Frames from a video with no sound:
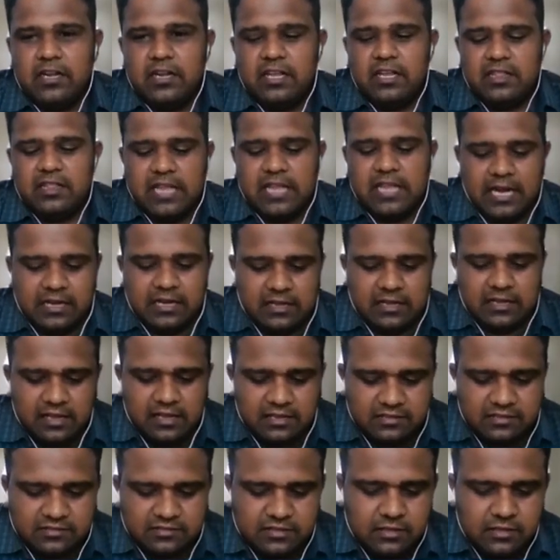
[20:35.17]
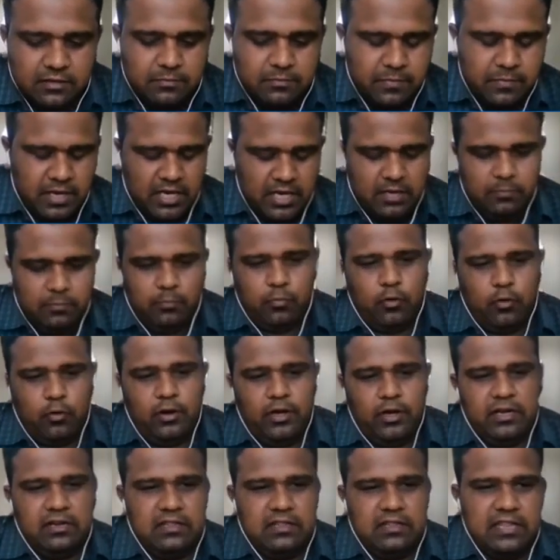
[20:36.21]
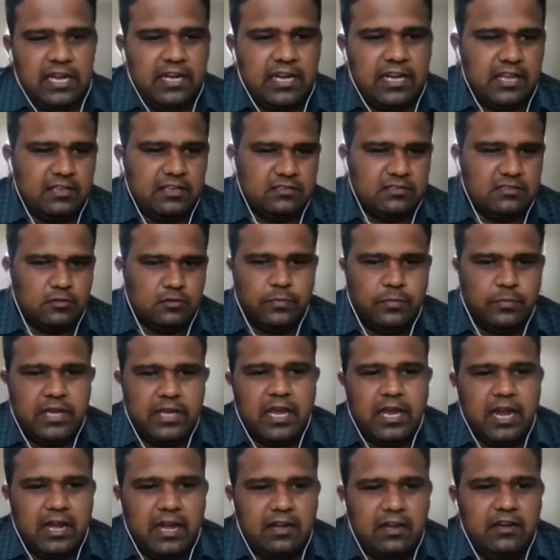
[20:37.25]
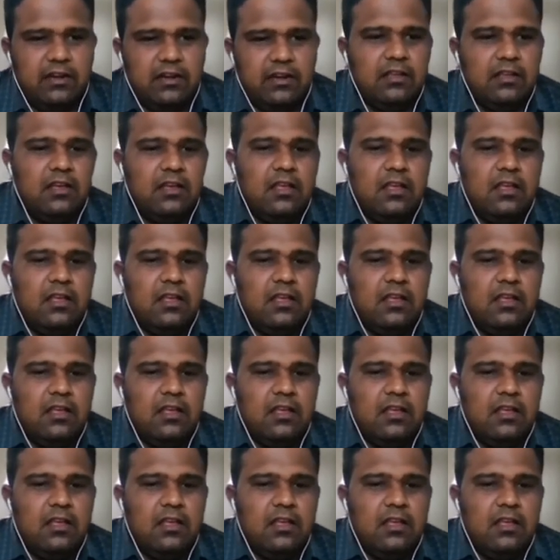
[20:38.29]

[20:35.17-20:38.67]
That is the main point that has to be added